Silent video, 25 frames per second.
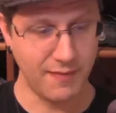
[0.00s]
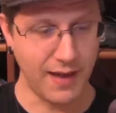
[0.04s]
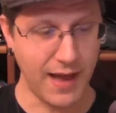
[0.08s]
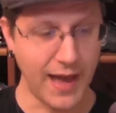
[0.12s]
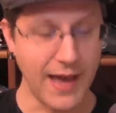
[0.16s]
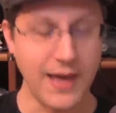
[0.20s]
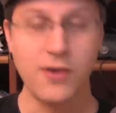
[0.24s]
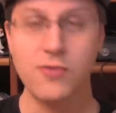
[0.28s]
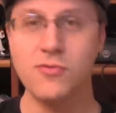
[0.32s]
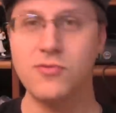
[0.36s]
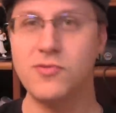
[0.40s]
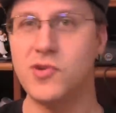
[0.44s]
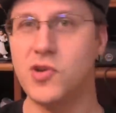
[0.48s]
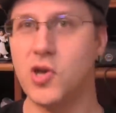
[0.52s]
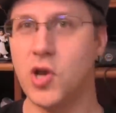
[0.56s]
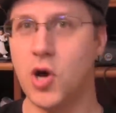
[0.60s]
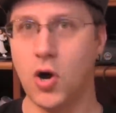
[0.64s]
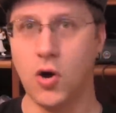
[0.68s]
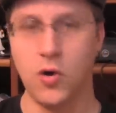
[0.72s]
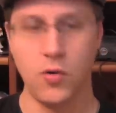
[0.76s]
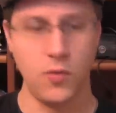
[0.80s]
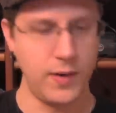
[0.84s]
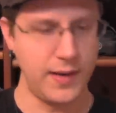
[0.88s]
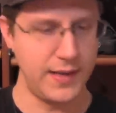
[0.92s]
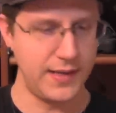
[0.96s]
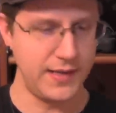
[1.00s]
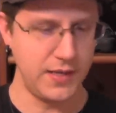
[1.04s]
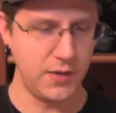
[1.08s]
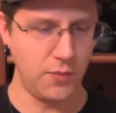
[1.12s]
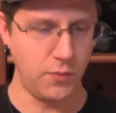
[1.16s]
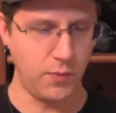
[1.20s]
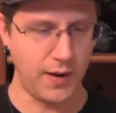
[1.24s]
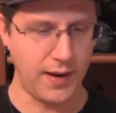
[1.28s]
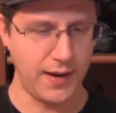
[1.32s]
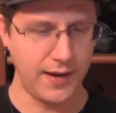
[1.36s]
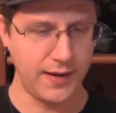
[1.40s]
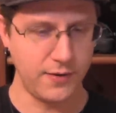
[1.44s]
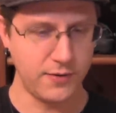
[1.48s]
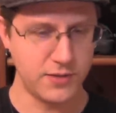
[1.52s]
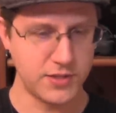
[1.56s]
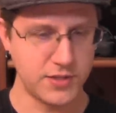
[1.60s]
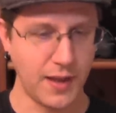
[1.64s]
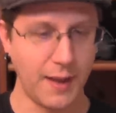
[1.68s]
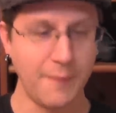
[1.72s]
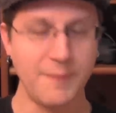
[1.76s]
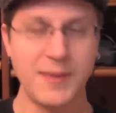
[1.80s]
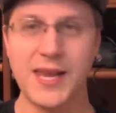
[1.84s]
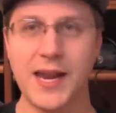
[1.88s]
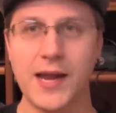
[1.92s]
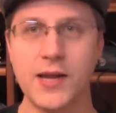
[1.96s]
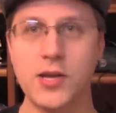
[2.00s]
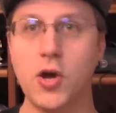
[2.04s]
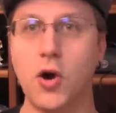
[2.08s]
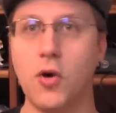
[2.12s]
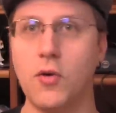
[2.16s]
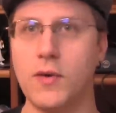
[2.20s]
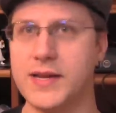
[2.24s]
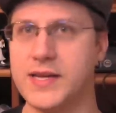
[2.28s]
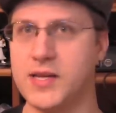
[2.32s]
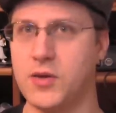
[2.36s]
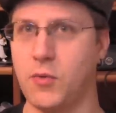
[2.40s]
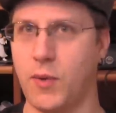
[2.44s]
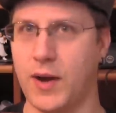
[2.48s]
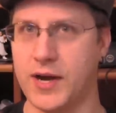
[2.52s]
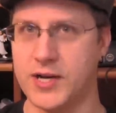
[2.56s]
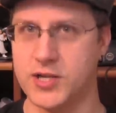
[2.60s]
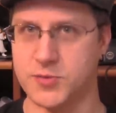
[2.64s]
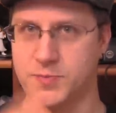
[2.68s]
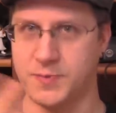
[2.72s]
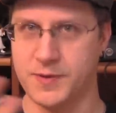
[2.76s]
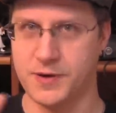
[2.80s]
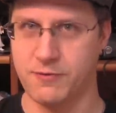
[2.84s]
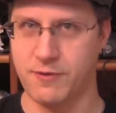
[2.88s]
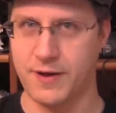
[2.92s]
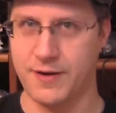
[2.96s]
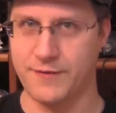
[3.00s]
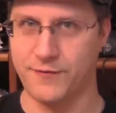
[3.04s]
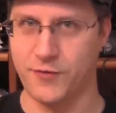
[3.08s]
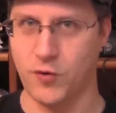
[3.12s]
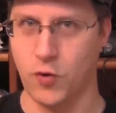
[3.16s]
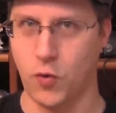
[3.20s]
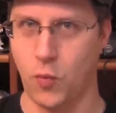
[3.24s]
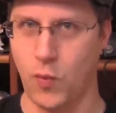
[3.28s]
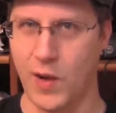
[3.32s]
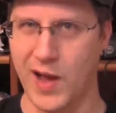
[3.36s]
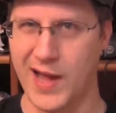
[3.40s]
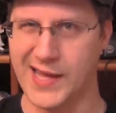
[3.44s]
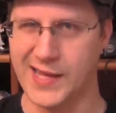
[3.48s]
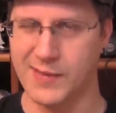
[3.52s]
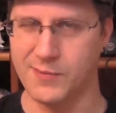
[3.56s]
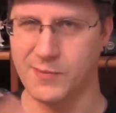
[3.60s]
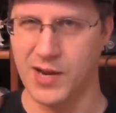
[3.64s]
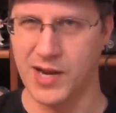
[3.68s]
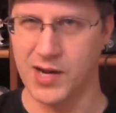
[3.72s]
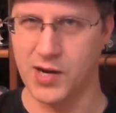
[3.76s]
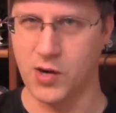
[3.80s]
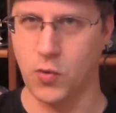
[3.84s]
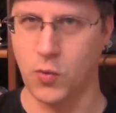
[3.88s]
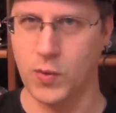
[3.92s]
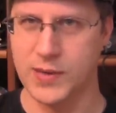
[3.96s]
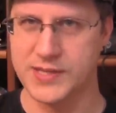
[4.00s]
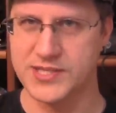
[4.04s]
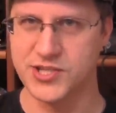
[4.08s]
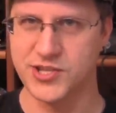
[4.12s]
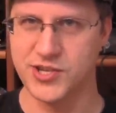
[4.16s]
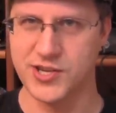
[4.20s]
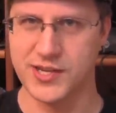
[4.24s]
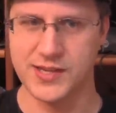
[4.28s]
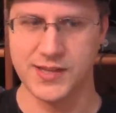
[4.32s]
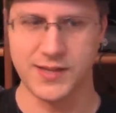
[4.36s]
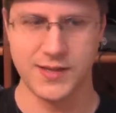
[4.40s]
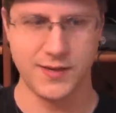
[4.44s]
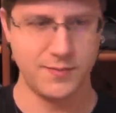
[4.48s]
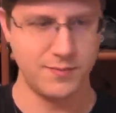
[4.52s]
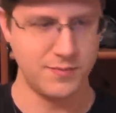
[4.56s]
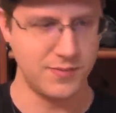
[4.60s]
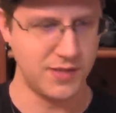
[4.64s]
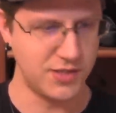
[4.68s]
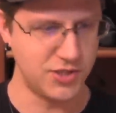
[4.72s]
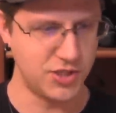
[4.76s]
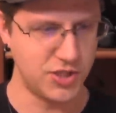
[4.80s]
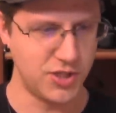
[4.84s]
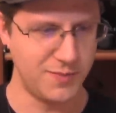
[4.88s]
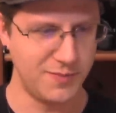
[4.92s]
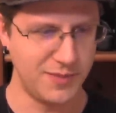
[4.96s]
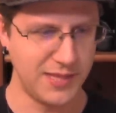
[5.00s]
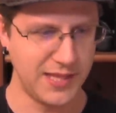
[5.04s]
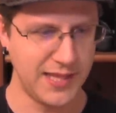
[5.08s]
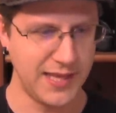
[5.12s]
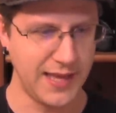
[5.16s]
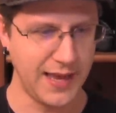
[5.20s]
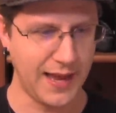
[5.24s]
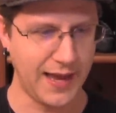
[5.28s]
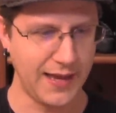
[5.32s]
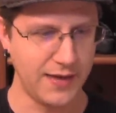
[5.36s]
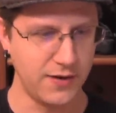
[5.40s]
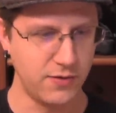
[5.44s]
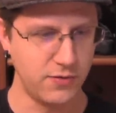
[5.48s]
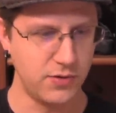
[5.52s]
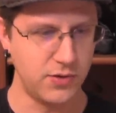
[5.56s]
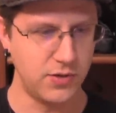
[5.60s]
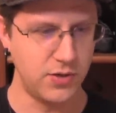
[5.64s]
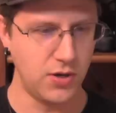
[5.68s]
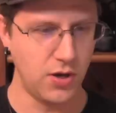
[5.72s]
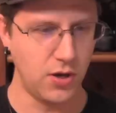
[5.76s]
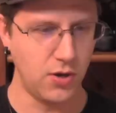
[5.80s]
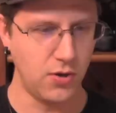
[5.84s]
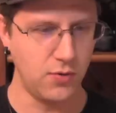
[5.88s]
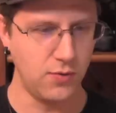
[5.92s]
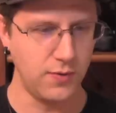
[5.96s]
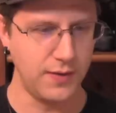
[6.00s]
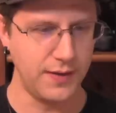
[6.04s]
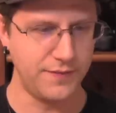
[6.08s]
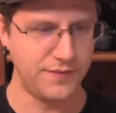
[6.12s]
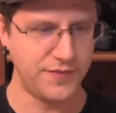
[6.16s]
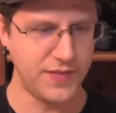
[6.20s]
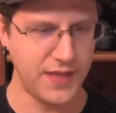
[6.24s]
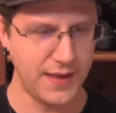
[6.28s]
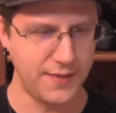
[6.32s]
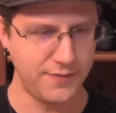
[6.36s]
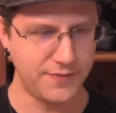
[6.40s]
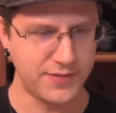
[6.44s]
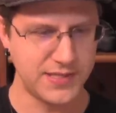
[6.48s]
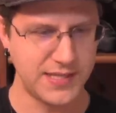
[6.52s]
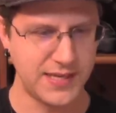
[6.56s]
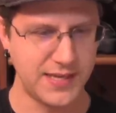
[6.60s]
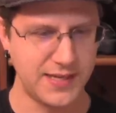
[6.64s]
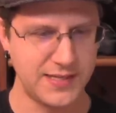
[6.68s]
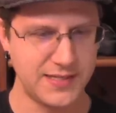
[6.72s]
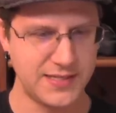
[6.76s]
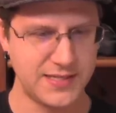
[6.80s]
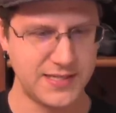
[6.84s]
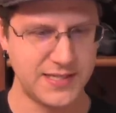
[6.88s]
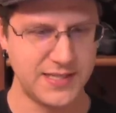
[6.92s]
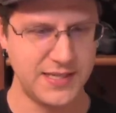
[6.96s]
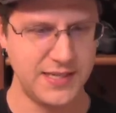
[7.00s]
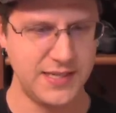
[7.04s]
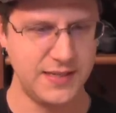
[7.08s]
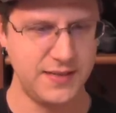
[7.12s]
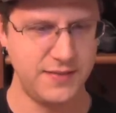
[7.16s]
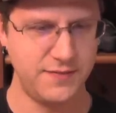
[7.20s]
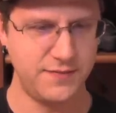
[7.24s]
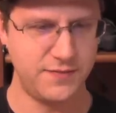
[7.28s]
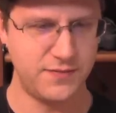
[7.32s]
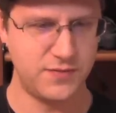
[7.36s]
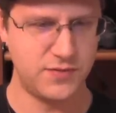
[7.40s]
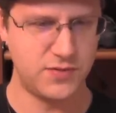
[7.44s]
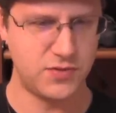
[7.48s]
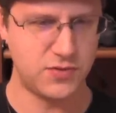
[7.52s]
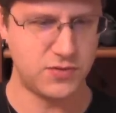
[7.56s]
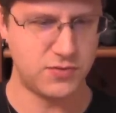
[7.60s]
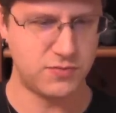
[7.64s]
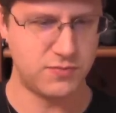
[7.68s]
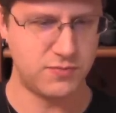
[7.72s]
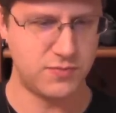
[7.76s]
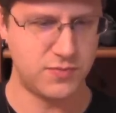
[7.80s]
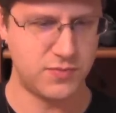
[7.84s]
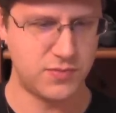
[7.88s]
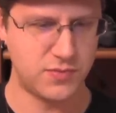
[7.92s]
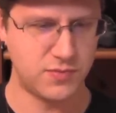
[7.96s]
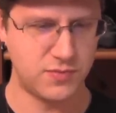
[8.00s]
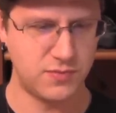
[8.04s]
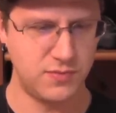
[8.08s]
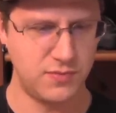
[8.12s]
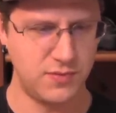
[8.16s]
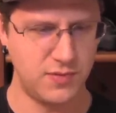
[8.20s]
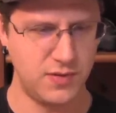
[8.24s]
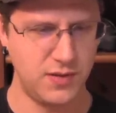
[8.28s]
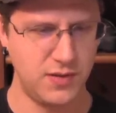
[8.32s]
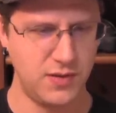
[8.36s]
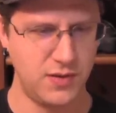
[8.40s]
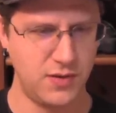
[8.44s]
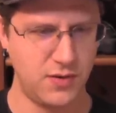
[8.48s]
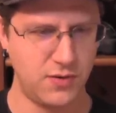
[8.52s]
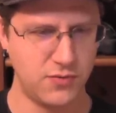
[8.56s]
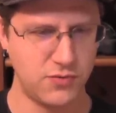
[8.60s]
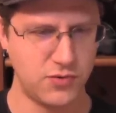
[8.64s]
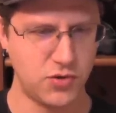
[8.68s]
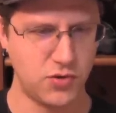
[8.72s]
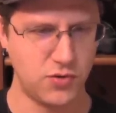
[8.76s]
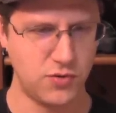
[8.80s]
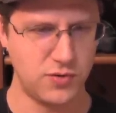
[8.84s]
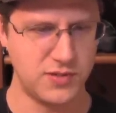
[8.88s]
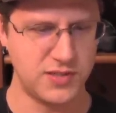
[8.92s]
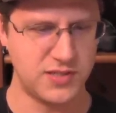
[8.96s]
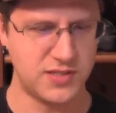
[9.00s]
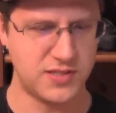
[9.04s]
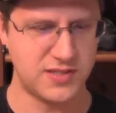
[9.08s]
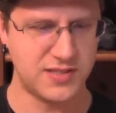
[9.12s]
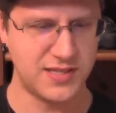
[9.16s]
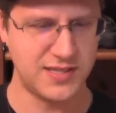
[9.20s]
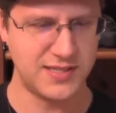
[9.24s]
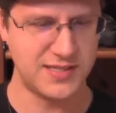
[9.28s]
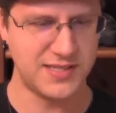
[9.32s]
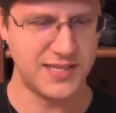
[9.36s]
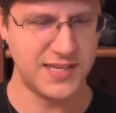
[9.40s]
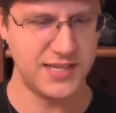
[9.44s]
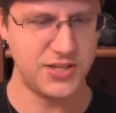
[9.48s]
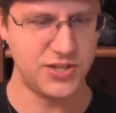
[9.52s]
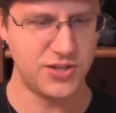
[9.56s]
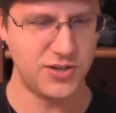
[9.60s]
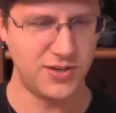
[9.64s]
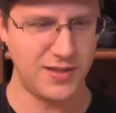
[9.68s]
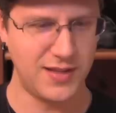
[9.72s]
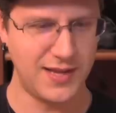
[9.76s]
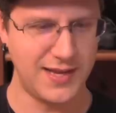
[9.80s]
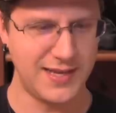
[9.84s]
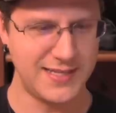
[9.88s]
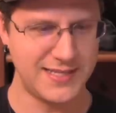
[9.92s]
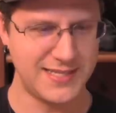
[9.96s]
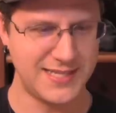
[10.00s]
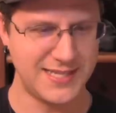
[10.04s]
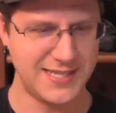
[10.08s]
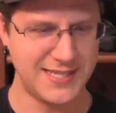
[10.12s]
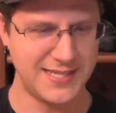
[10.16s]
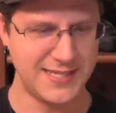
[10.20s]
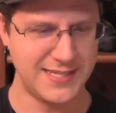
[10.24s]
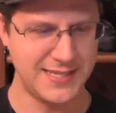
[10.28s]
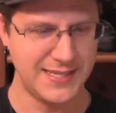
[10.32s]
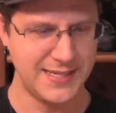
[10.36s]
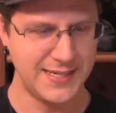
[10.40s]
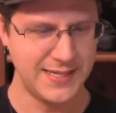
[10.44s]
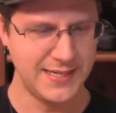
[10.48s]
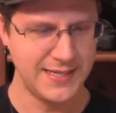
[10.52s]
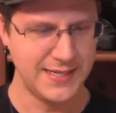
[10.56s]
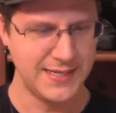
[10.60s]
I don't know IndieWire. I mean, I know IndieWire's been around for a while. I'm not questioning them legitimately. I don't know if they have a tendency towards sensationalizing